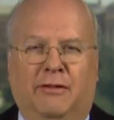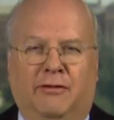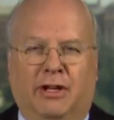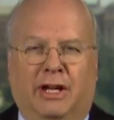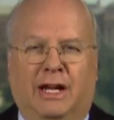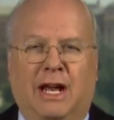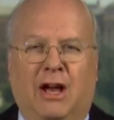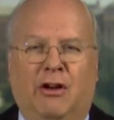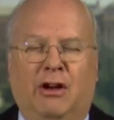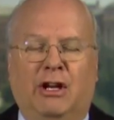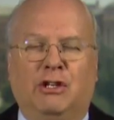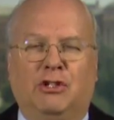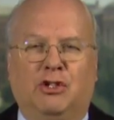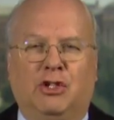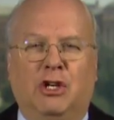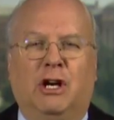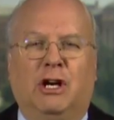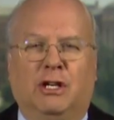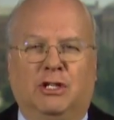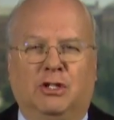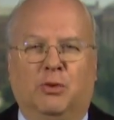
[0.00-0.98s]
the county
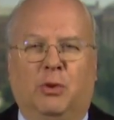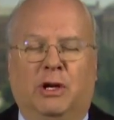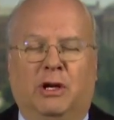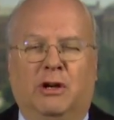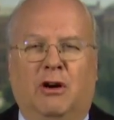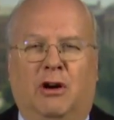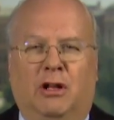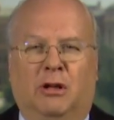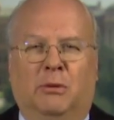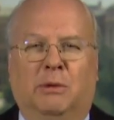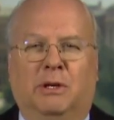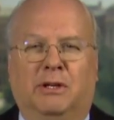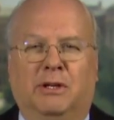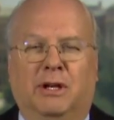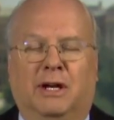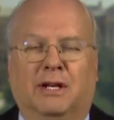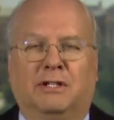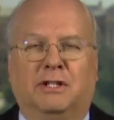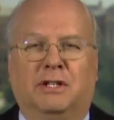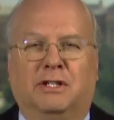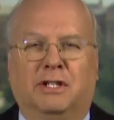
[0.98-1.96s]
judge, we call him in
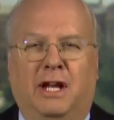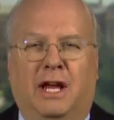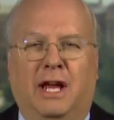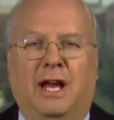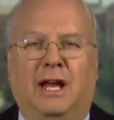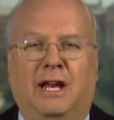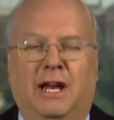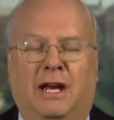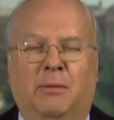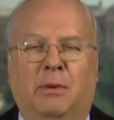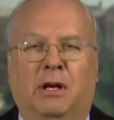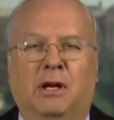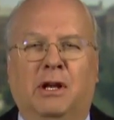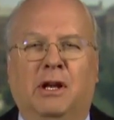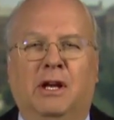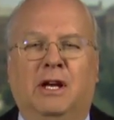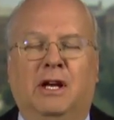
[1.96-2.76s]
Texas, Ed Emmett,